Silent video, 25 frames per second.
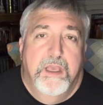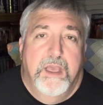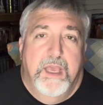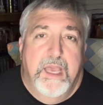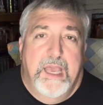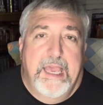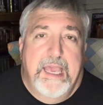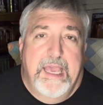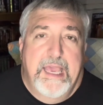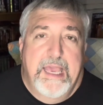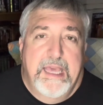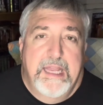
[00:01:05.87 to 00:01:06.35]

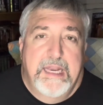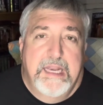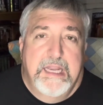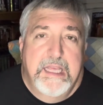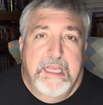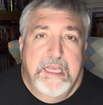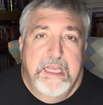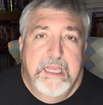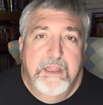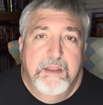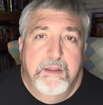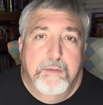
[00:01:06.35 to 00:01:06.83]
And
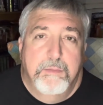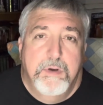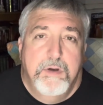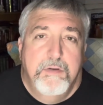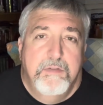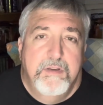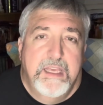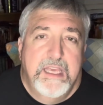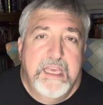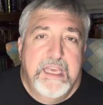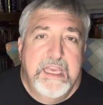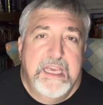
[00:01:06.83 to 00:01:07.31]
the
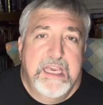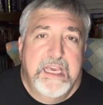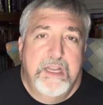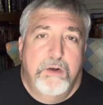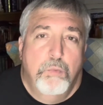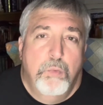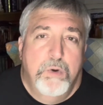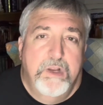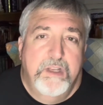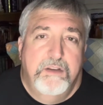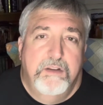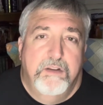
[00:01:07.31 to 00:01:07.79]
movie he had
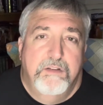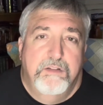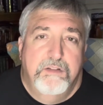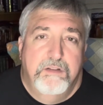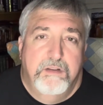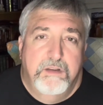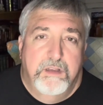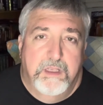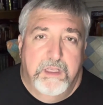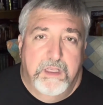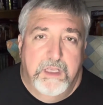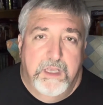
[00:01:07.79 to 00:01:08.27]
went to
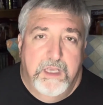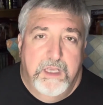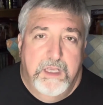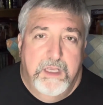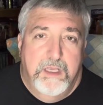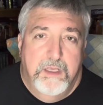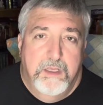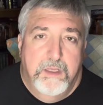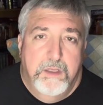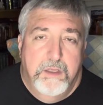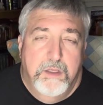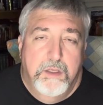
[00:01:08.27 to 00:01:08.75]
see
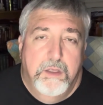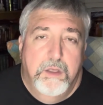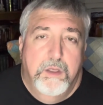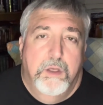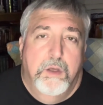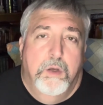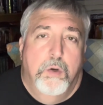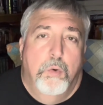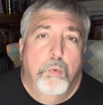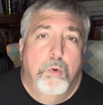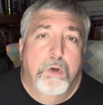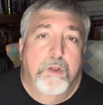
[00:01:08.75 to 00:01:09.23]

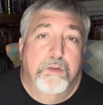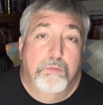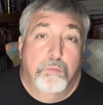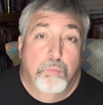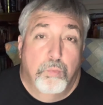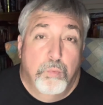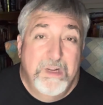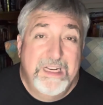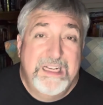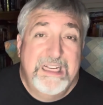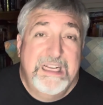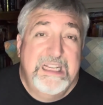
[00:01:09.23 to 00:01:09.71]
was
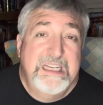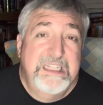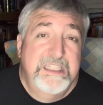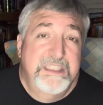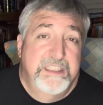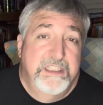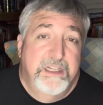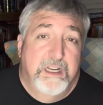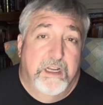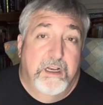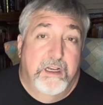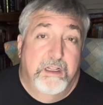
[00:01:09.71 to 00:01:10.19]
Ridley
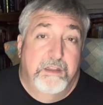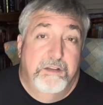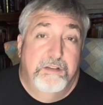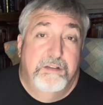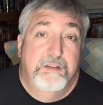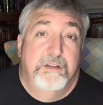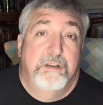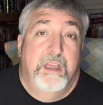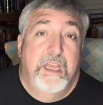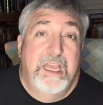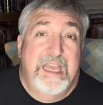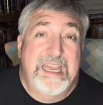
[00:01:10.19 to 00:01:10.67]

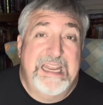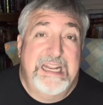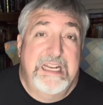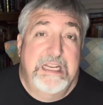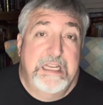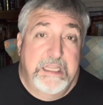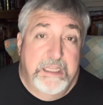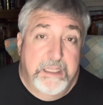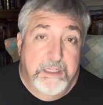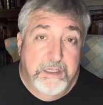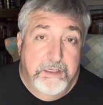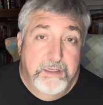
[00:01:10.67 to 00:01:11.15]
Scott's
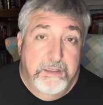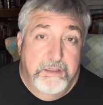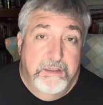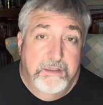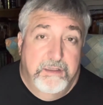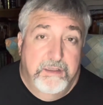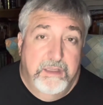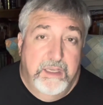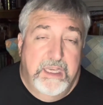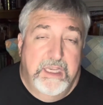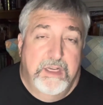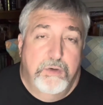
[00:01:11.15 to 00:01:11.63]
Alien.
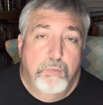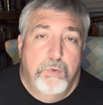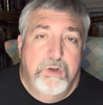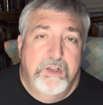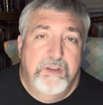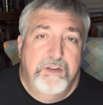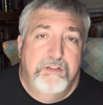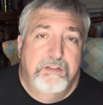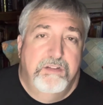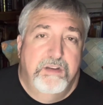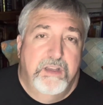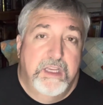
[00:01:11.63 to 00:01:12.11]
He had went
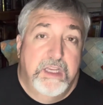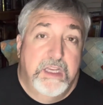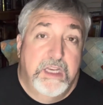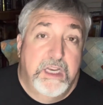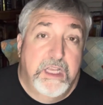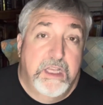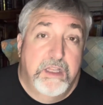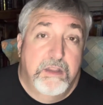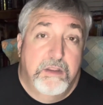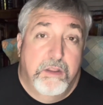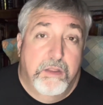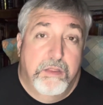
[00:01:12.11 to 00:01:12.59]
to see it
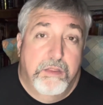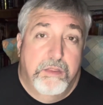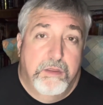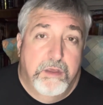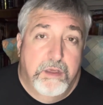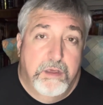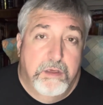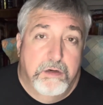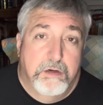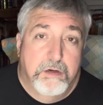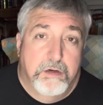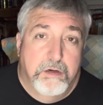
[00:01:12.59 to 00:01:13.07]
in the
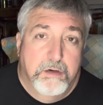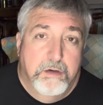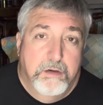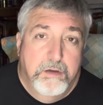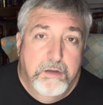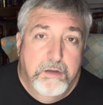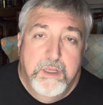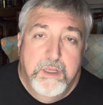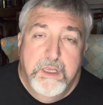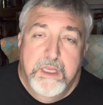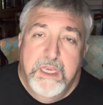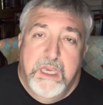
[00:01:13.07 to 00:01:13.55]
theater.
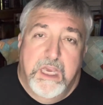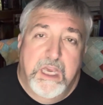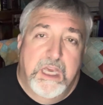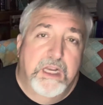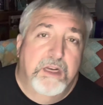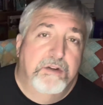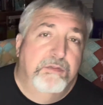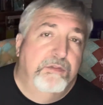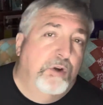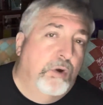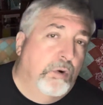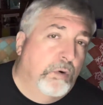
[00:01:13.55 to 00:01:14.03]
And
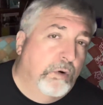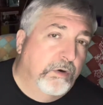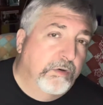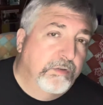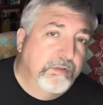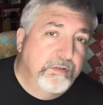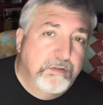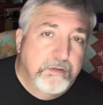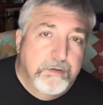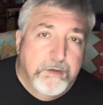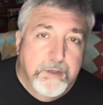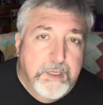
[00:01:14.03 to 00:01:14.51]
of
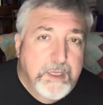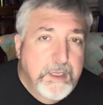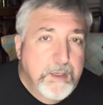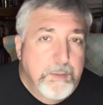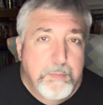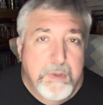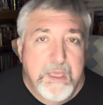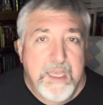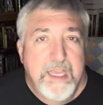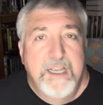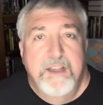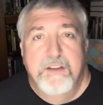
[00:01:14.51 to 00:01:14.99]
course,
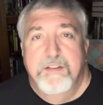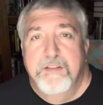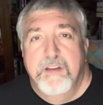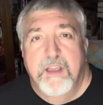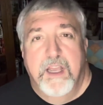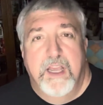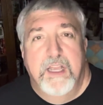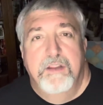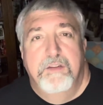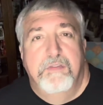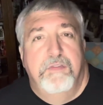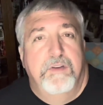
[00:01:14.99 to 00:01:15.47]
being a
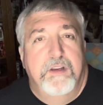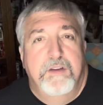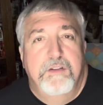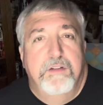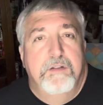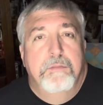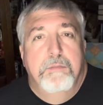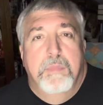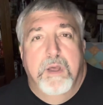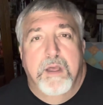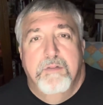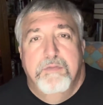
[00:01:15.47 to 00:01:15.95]
science
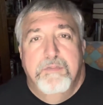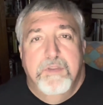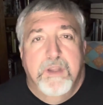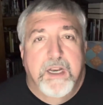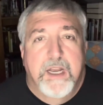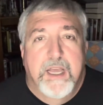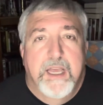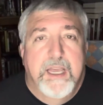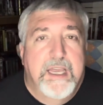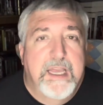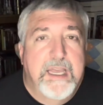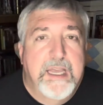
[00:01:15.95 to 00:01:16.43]
fiction buff that
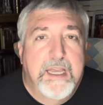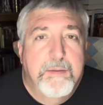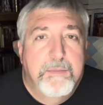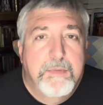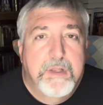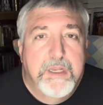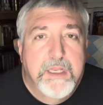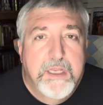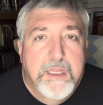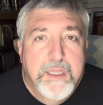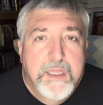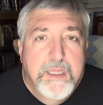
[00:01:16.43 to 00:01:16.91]
I am
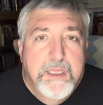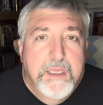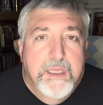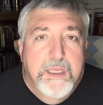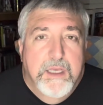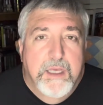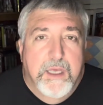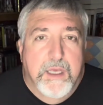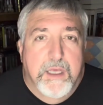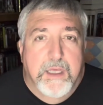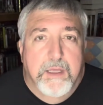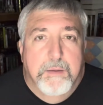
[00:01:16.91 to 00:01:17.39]
and
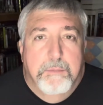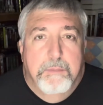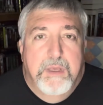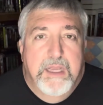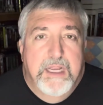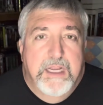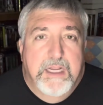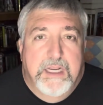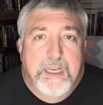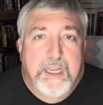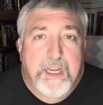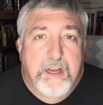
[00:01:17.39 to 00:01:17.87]
uh,
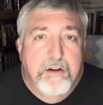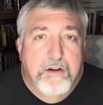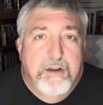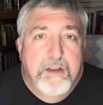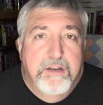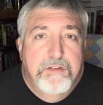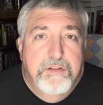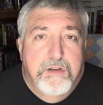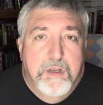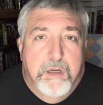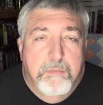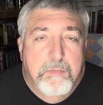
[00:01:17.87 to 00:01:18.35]
being a
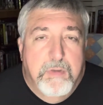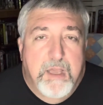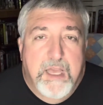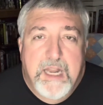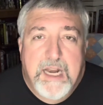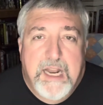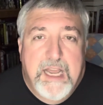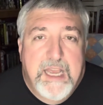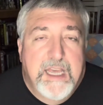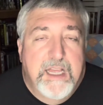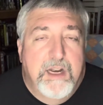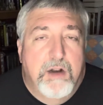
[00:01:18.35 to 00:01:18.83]
curious young man,
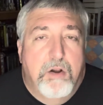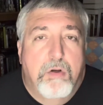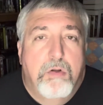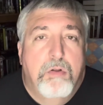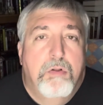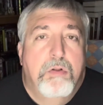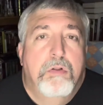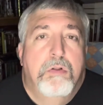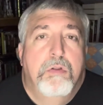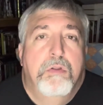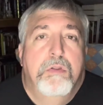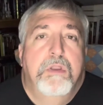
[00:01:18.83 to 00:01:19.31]
I had
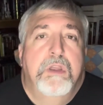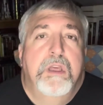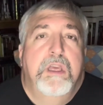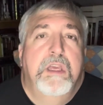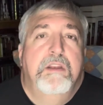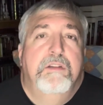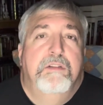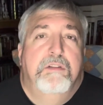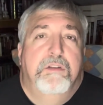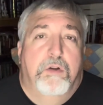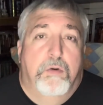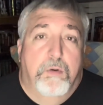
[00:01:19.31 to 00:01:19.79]
all
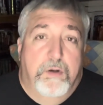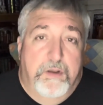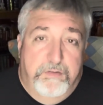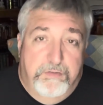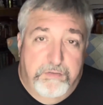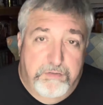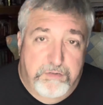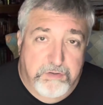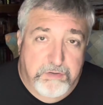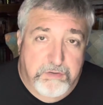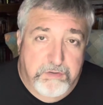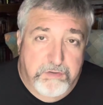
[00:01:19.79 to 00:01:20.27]
these
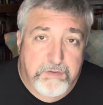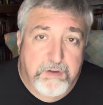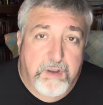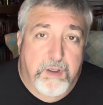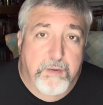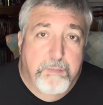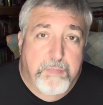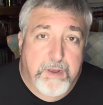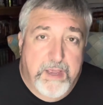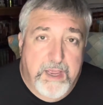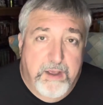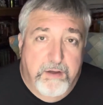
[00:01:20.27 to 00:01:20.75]
questions
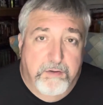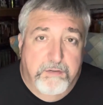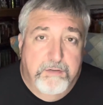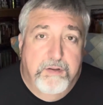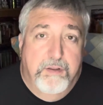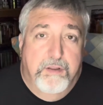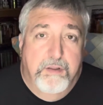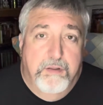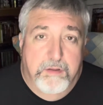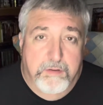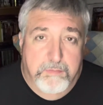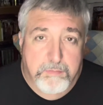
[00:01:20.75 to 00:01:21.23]
about
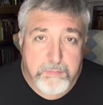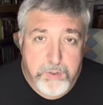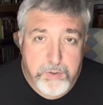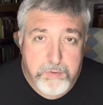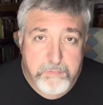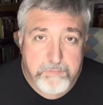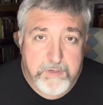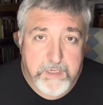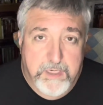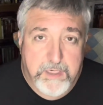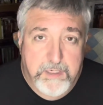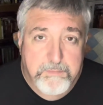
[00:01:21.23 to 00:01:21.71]
the
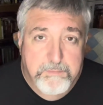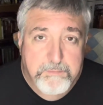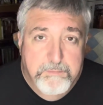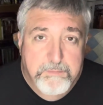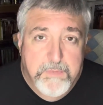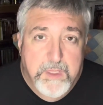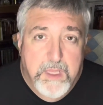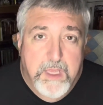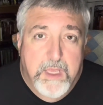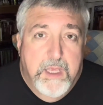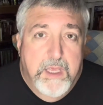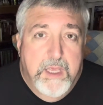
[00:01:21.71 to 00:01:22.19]
movie.
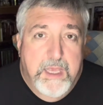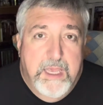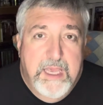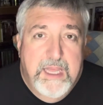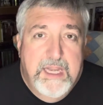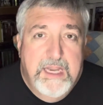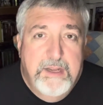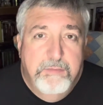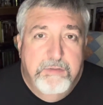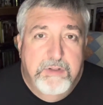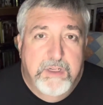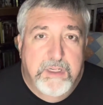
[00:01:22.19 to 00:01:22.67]
And
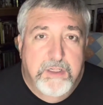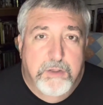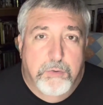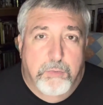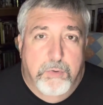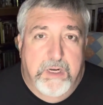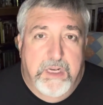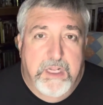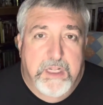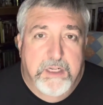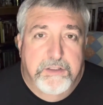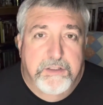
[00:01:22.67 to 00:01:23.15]
he was a little
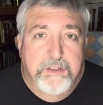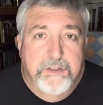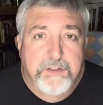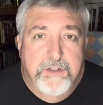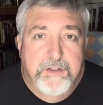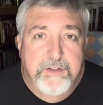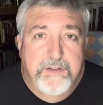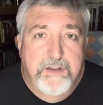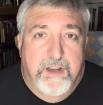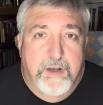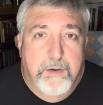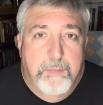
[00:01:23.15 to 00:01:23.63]
reluctant to
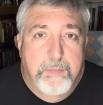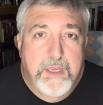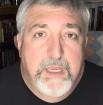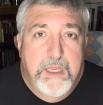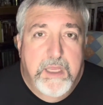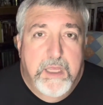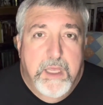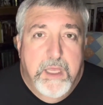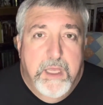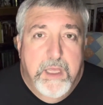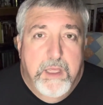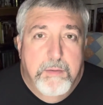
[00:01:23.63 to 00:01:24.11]
tell me,
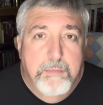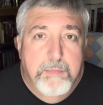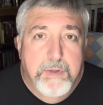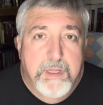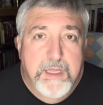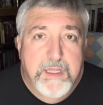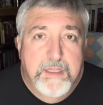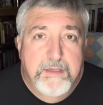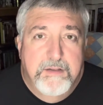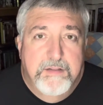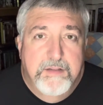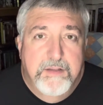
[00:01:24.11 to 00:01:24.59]

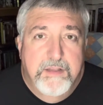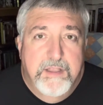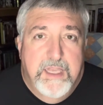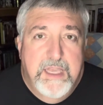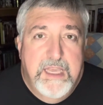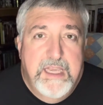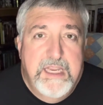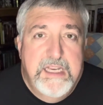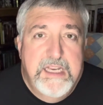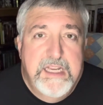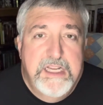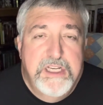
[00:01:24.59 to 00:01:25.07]
but
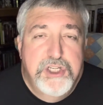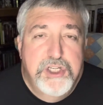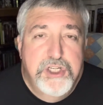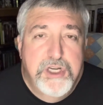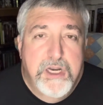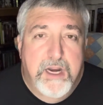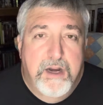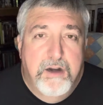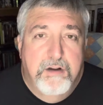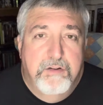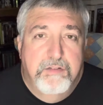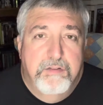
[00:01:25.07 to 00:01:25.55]
he did
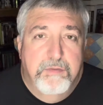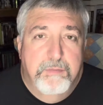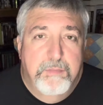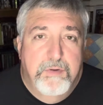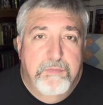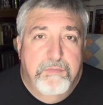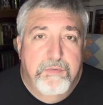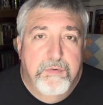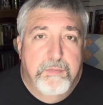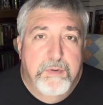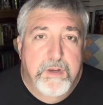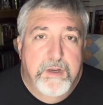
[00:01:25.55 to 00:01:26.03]
share some
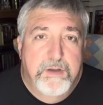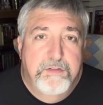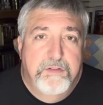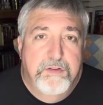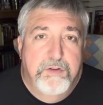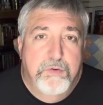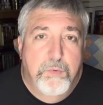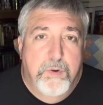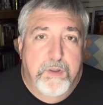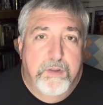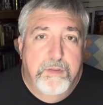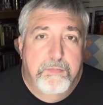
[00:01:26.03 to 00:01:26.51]

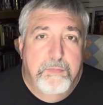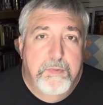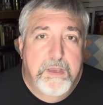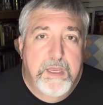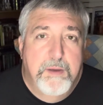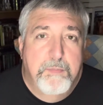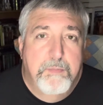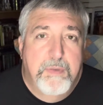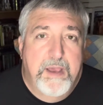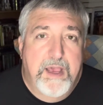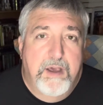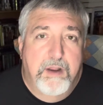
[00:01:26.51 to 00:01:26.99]
information with me
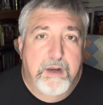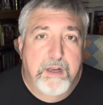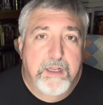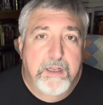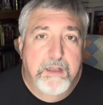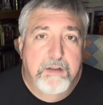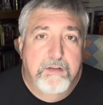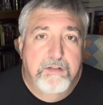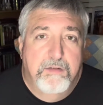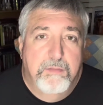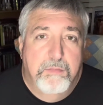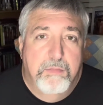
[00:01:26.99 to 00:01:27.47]
about it
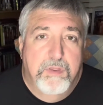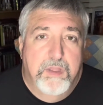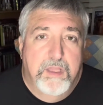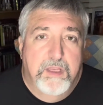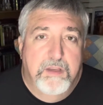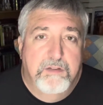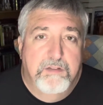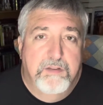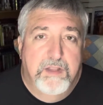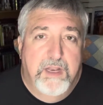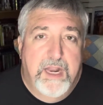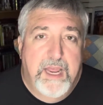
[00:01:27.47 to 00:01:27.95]
and some
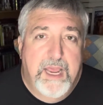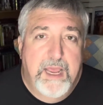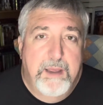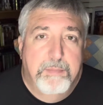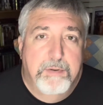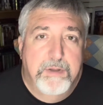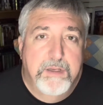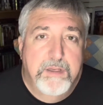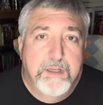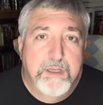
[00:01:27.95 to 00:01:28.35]
things that happened.